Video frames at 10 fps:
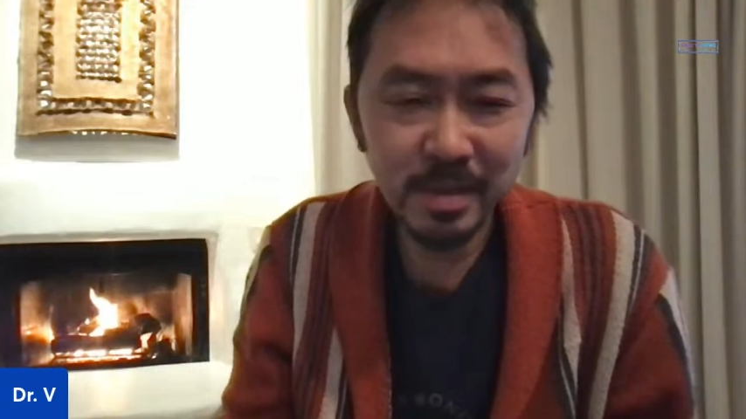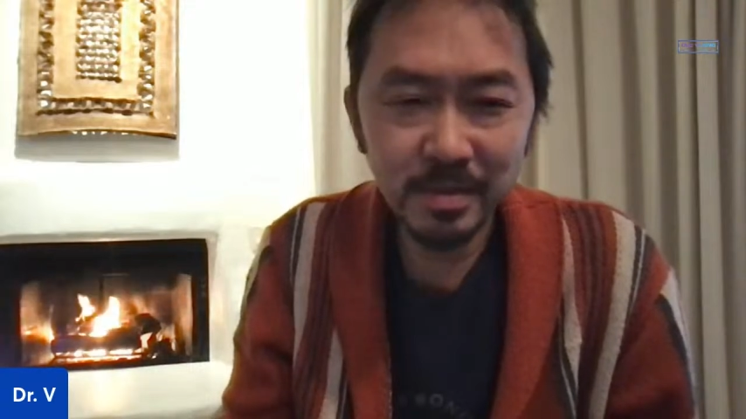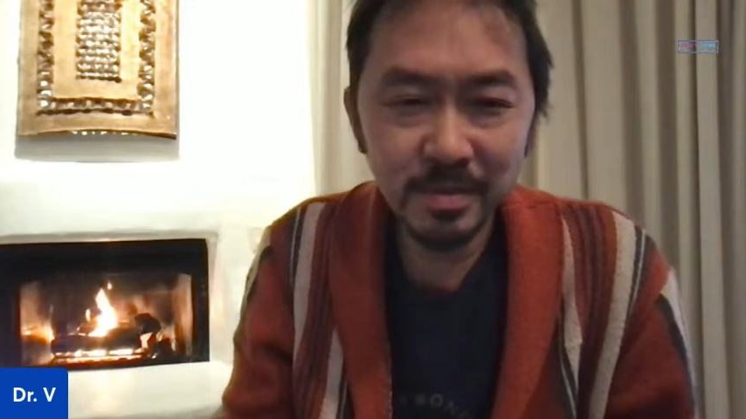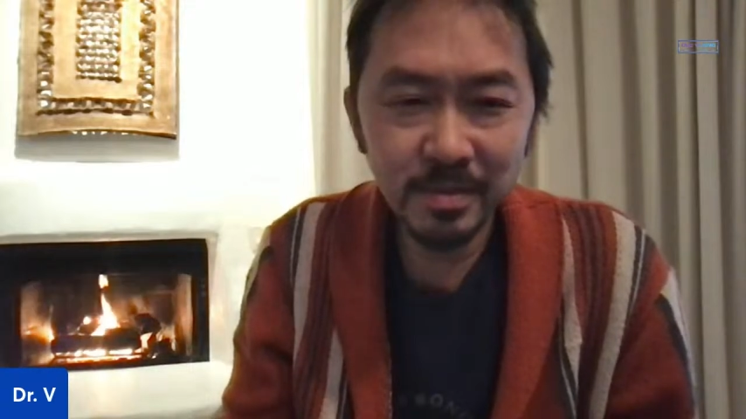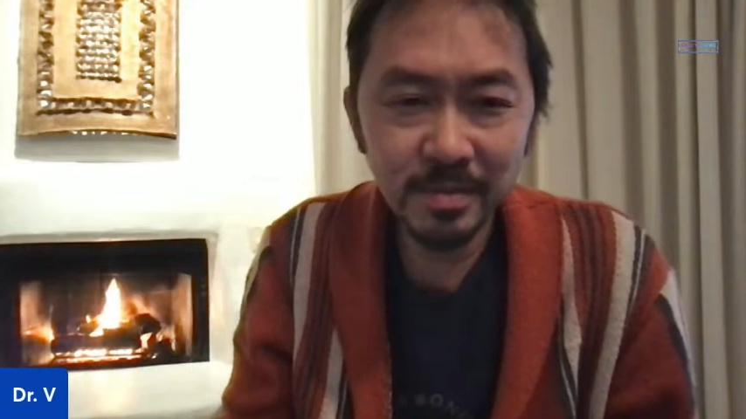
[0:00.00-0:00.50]

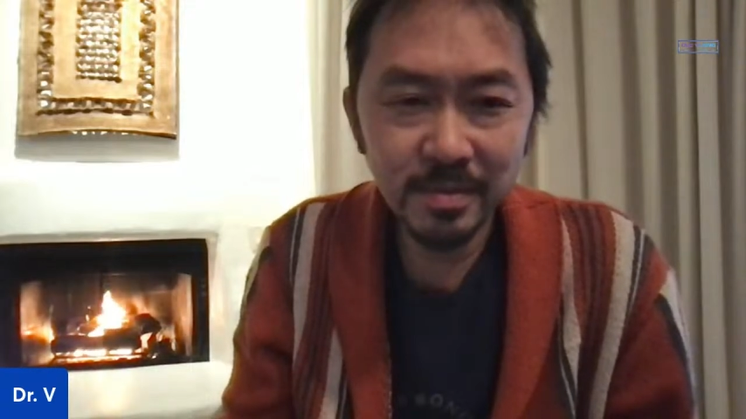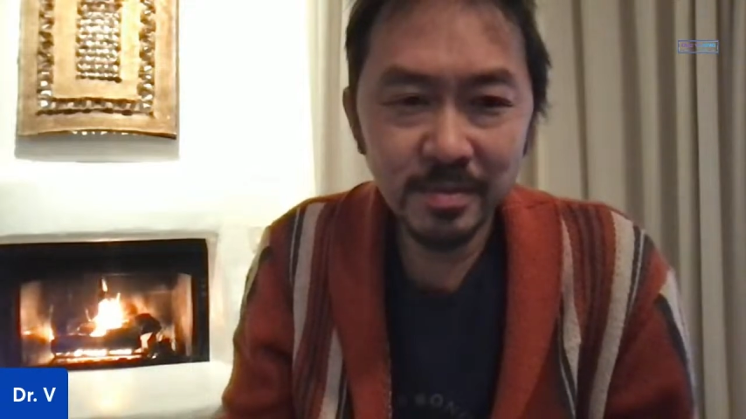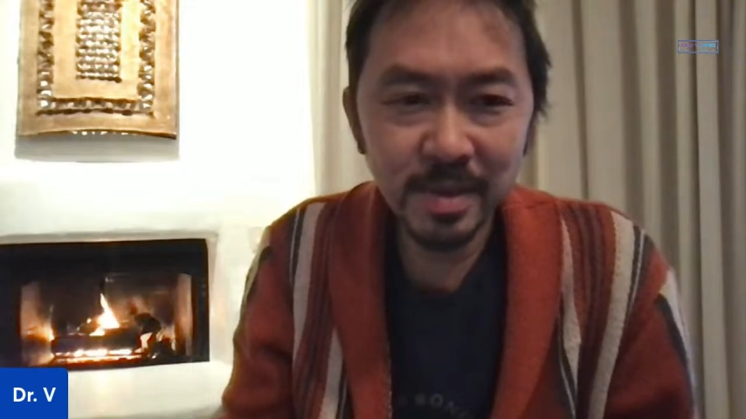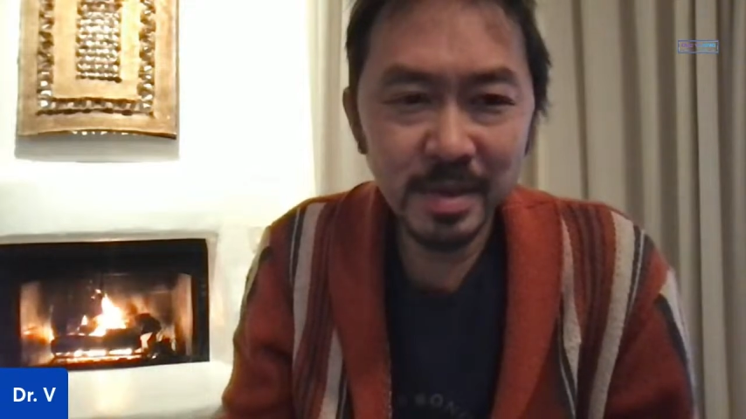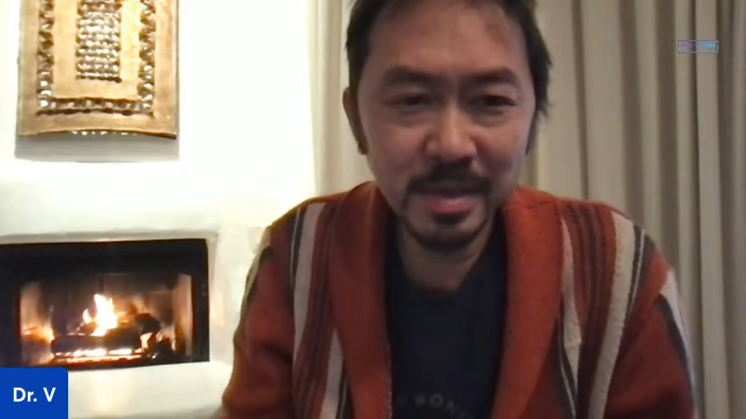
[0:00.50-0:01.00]
as
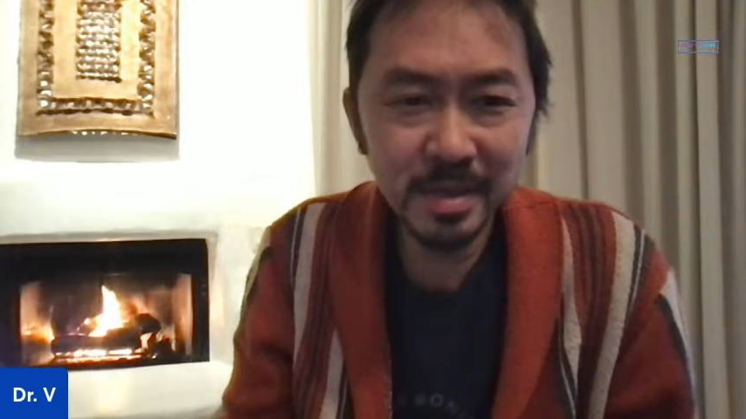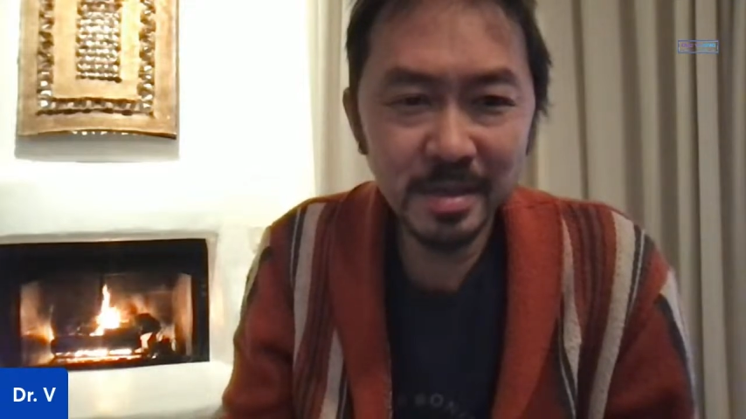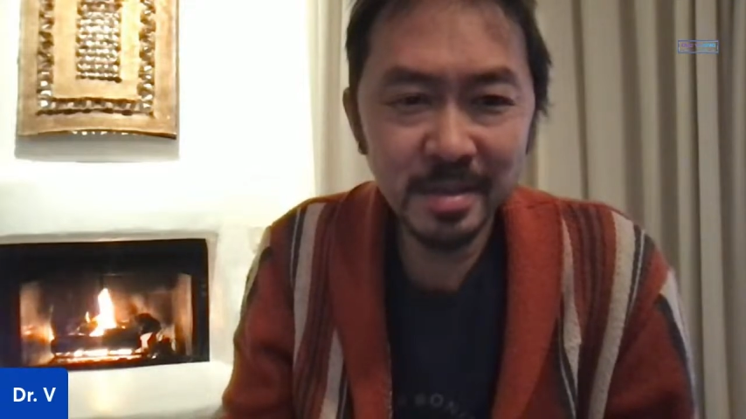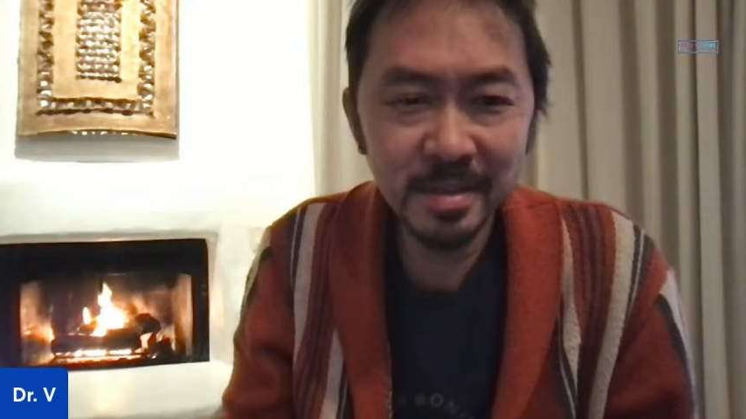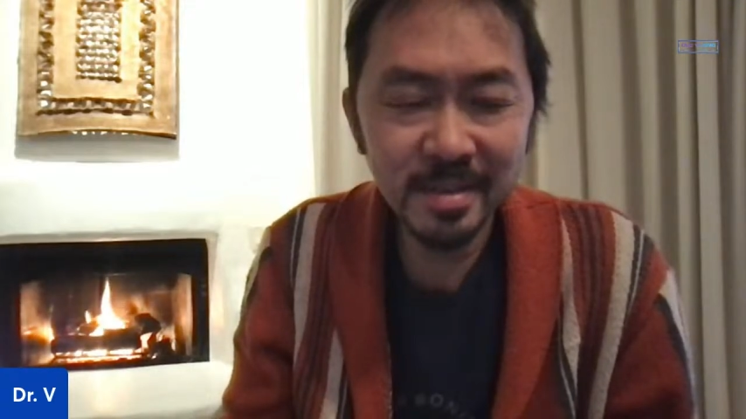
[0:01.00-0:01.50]

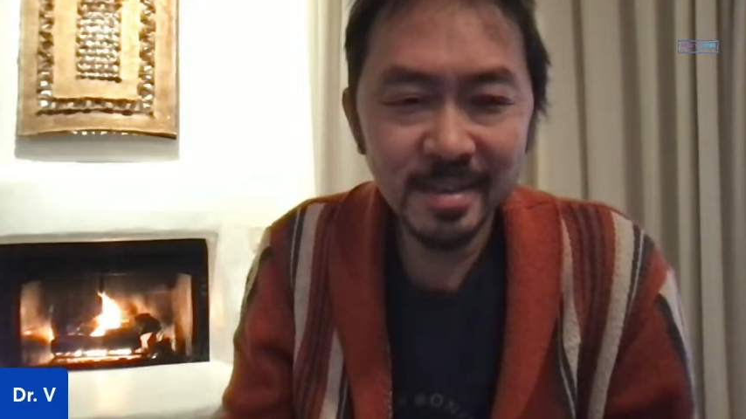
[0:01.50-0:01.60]
racist.